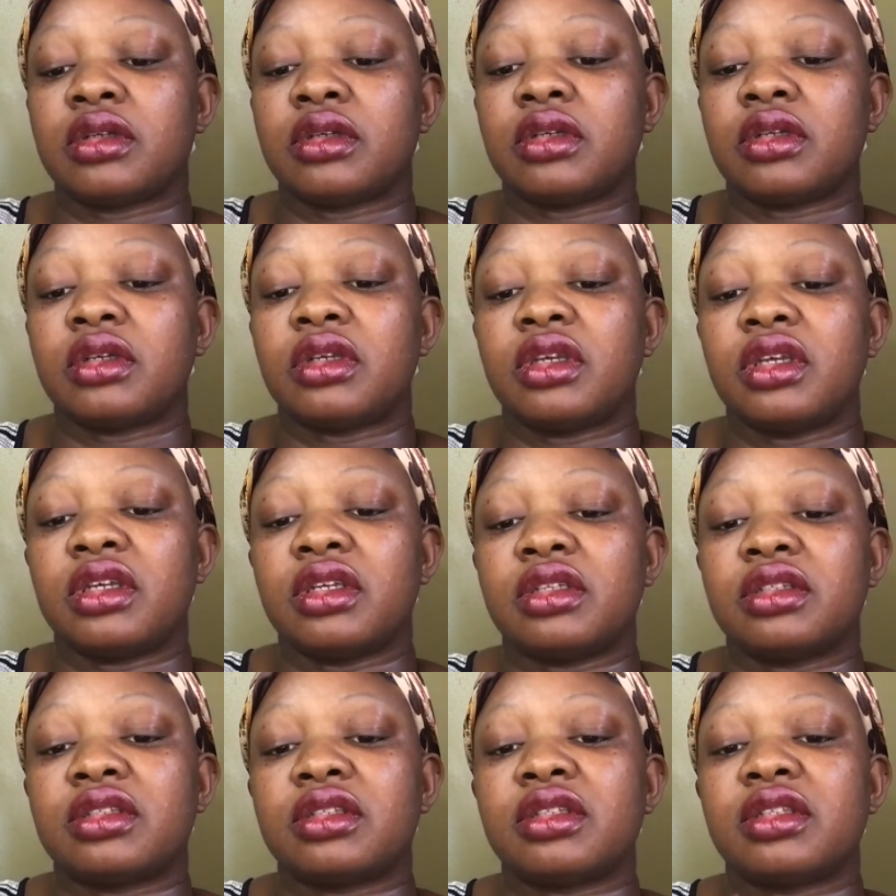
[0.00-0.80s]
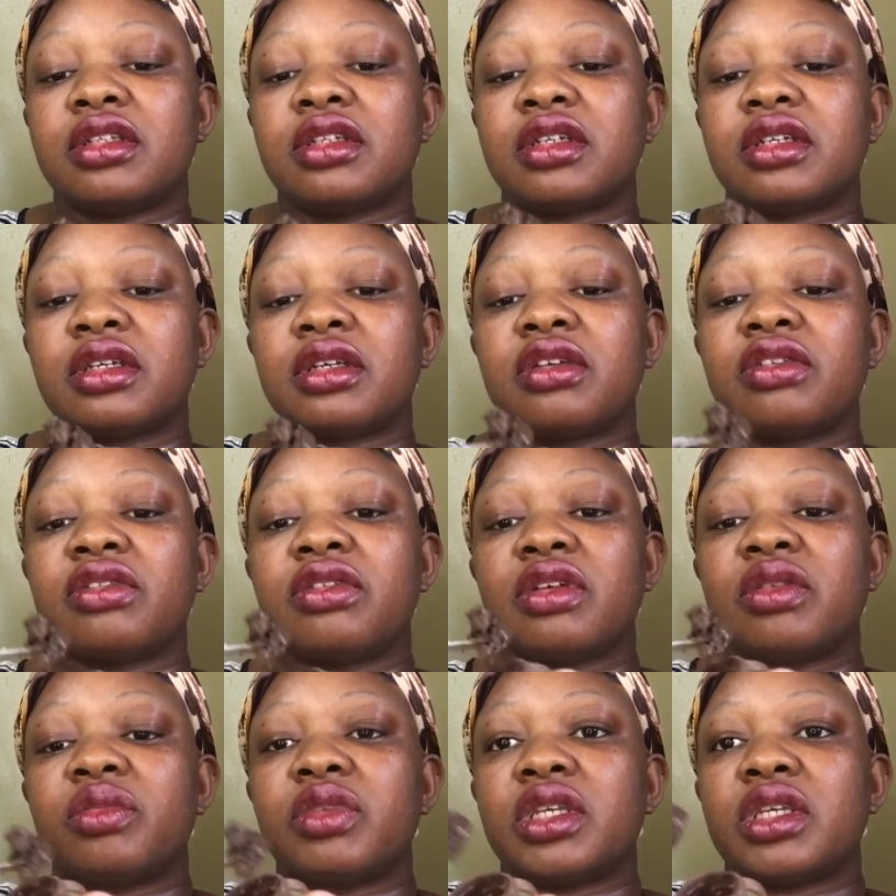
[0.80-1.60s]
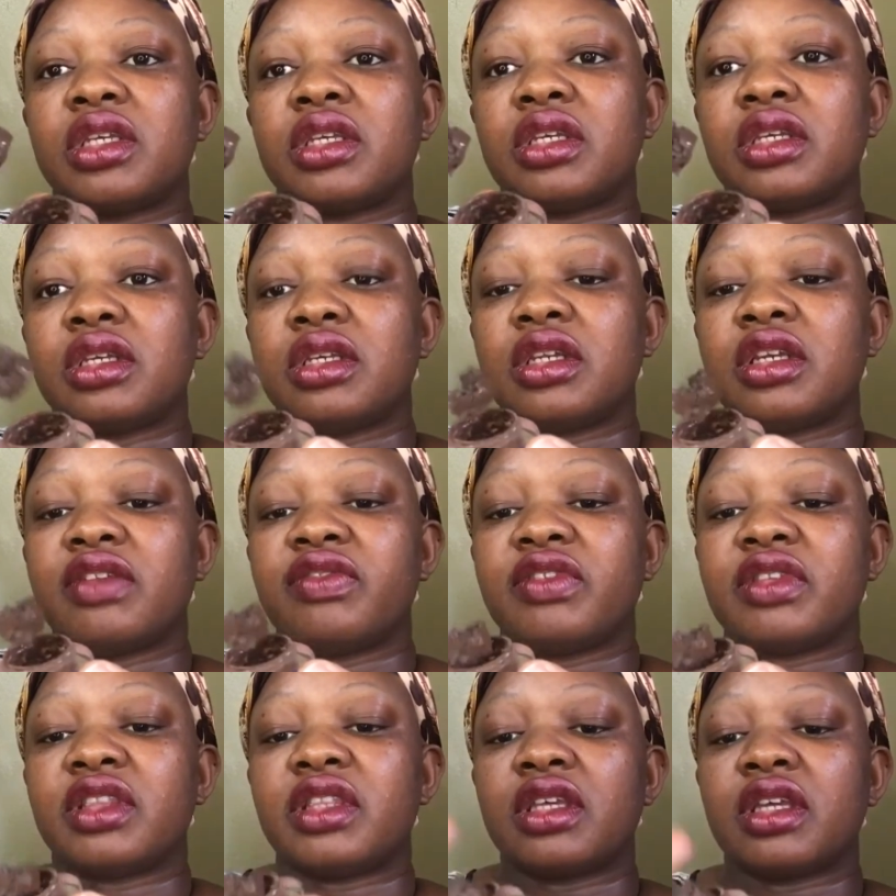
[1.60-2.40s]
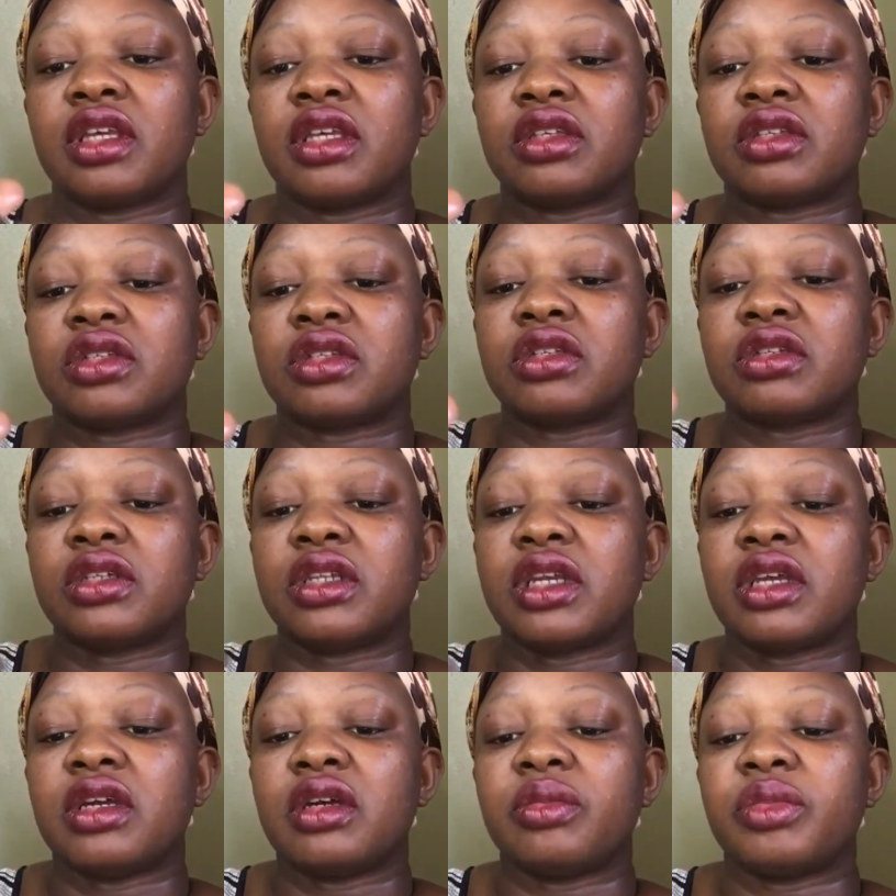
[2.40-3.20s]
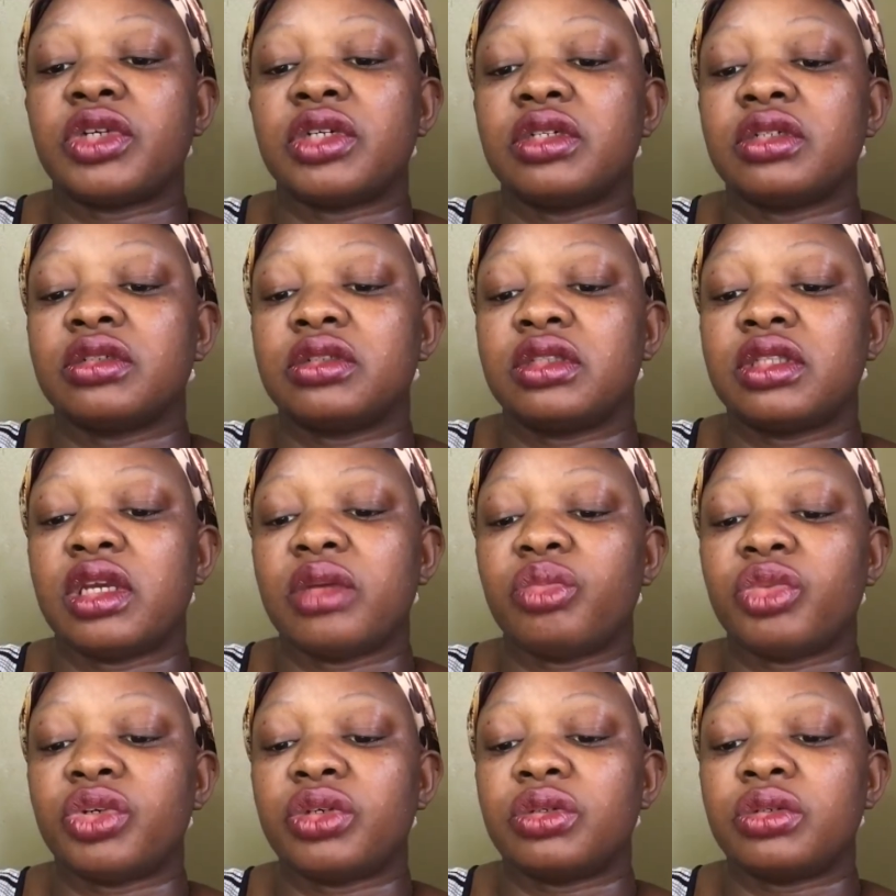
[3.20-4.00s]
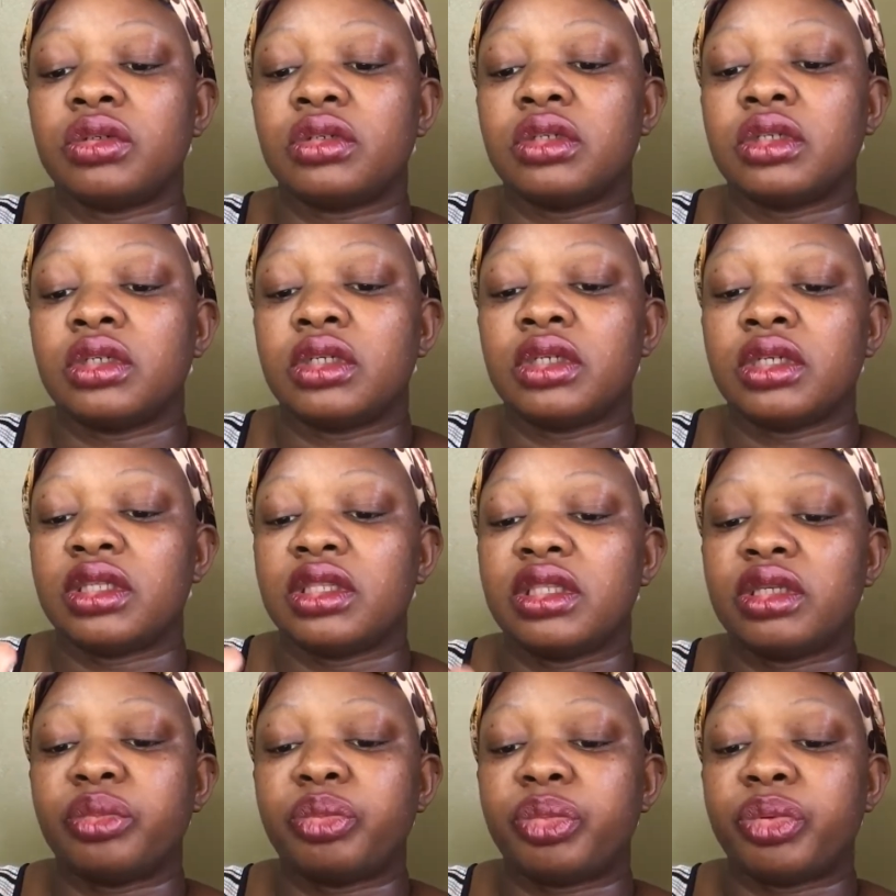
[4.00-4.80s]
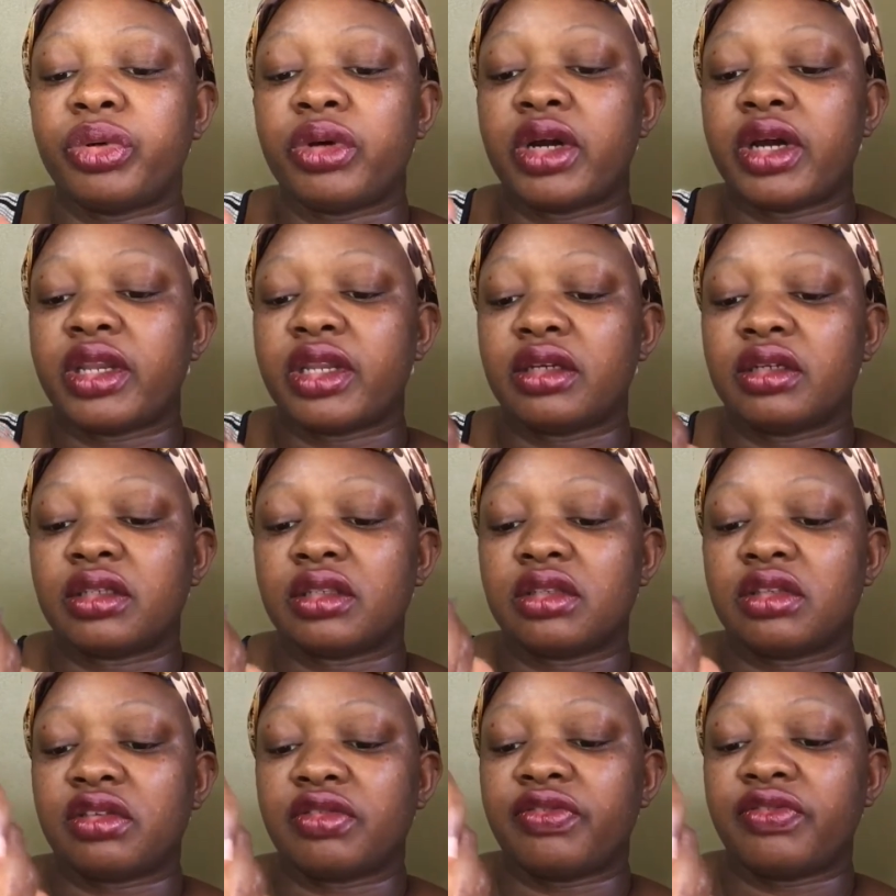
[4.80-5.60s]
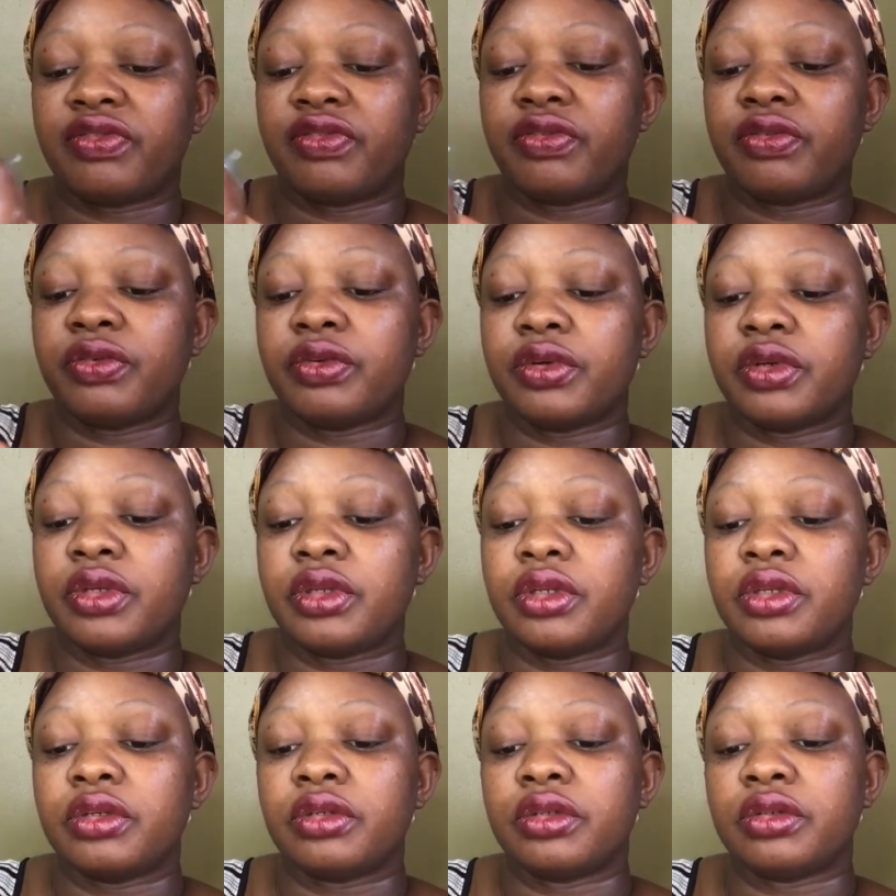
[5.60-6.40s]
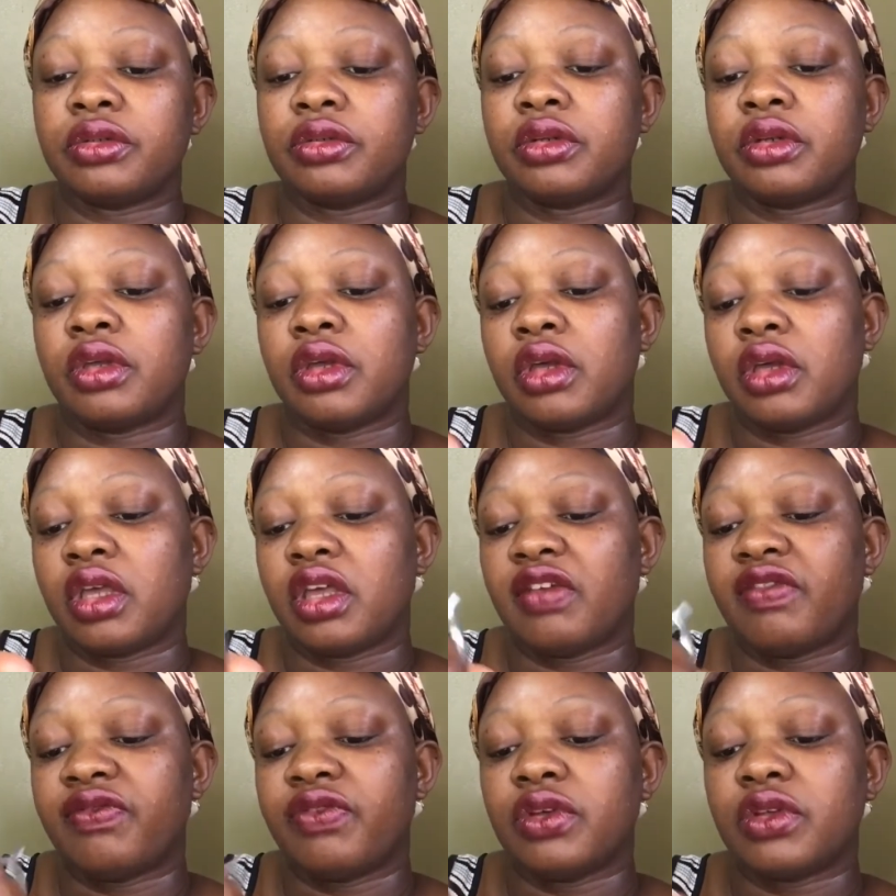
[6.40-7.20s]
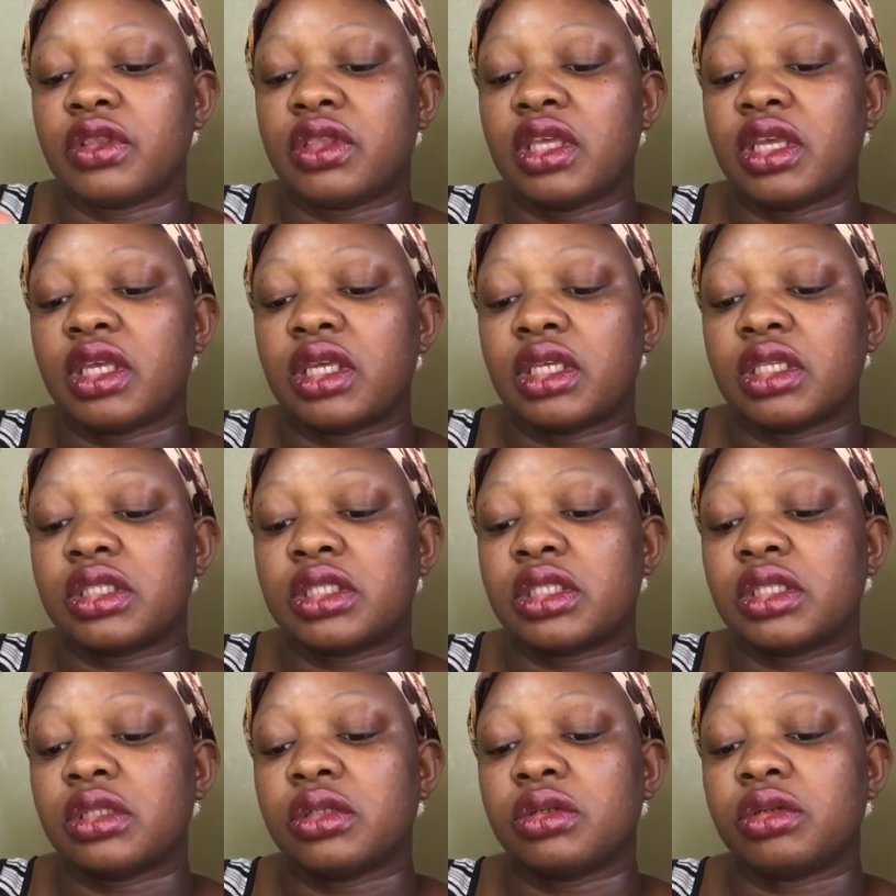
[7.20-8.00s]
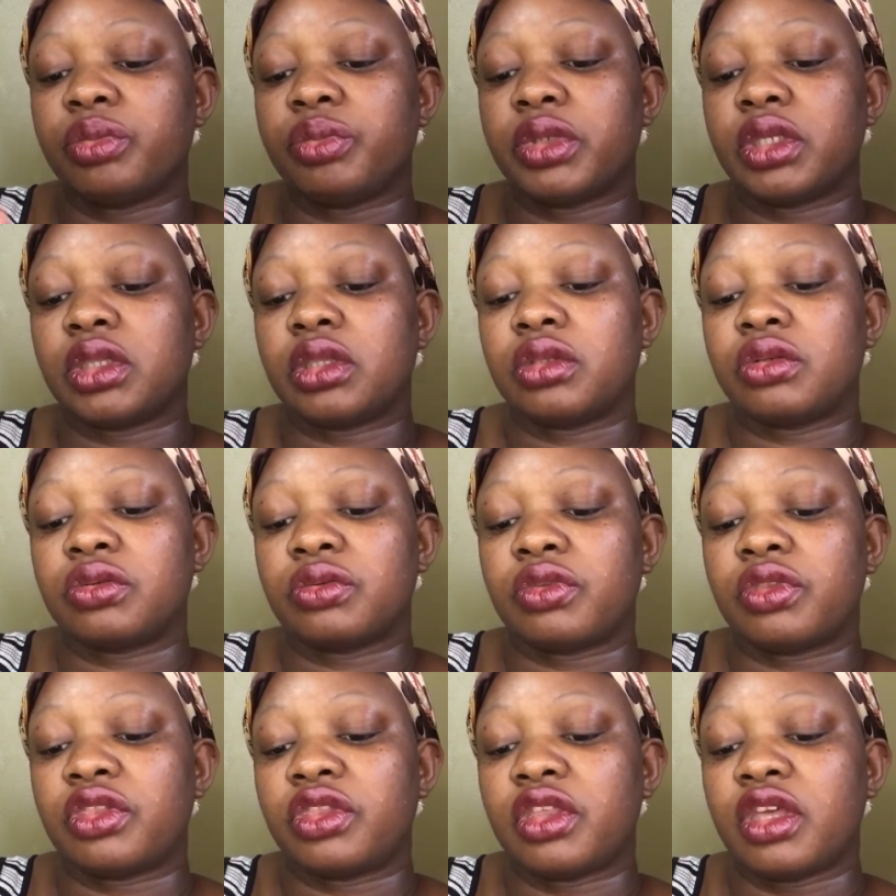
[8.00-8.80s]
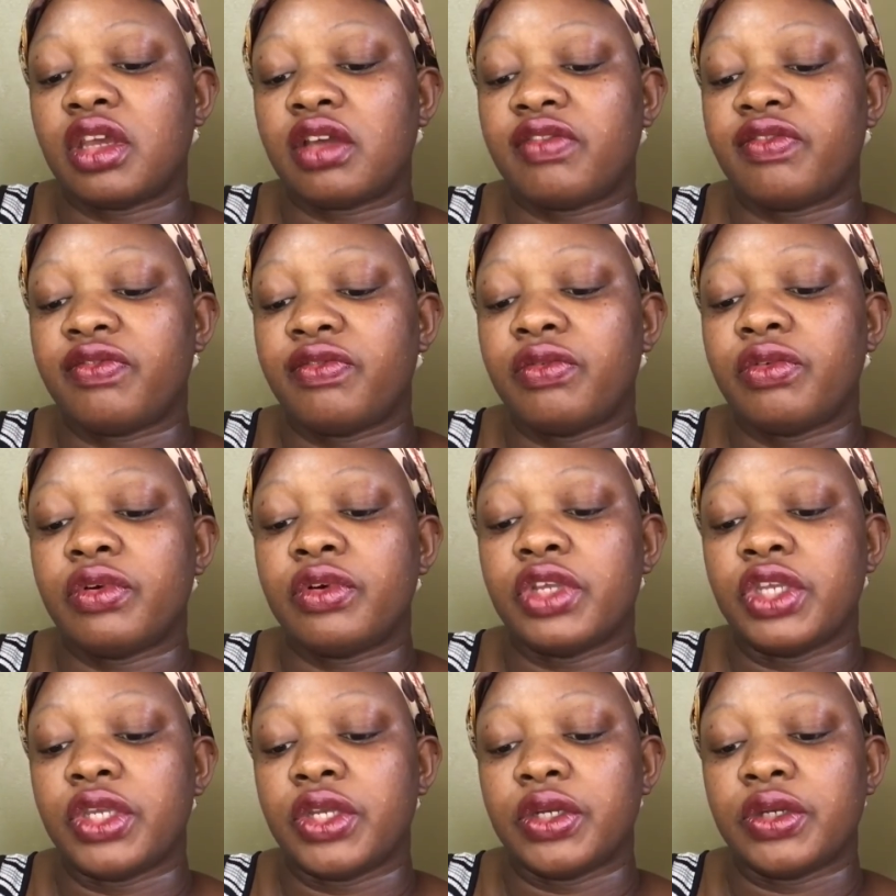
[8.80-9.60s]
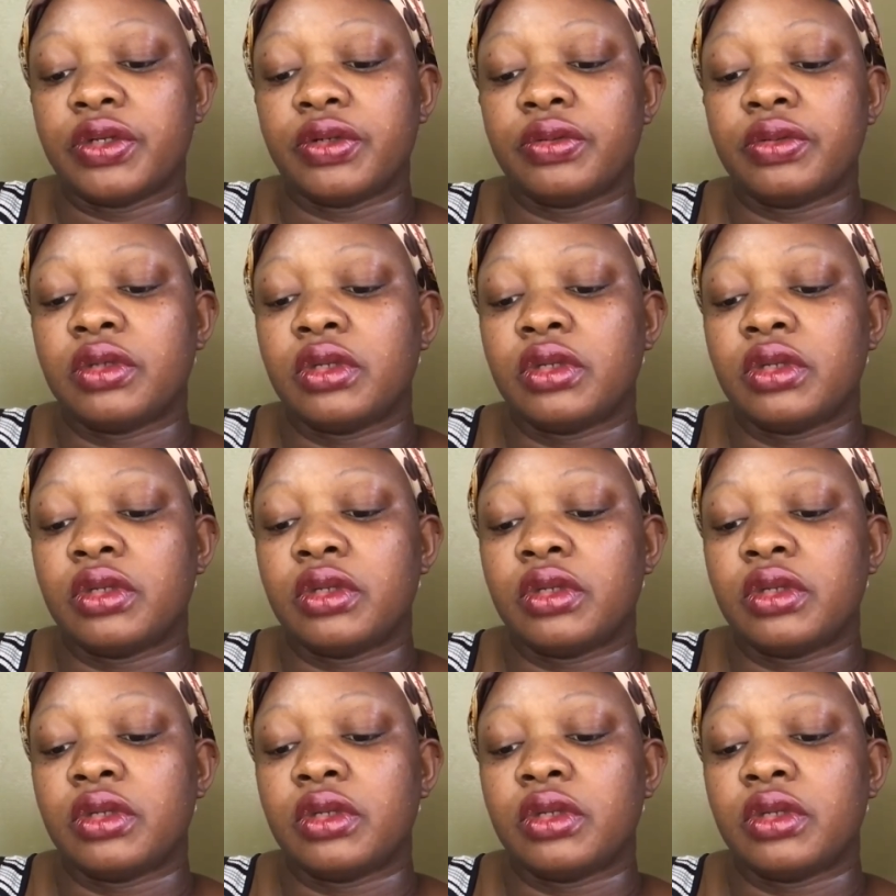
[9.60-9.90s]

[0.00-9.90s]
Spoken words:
yeah, it's looking creamy and everything else. So now I'm gonna demo the product for you. If you think it's a little bit too thick for you,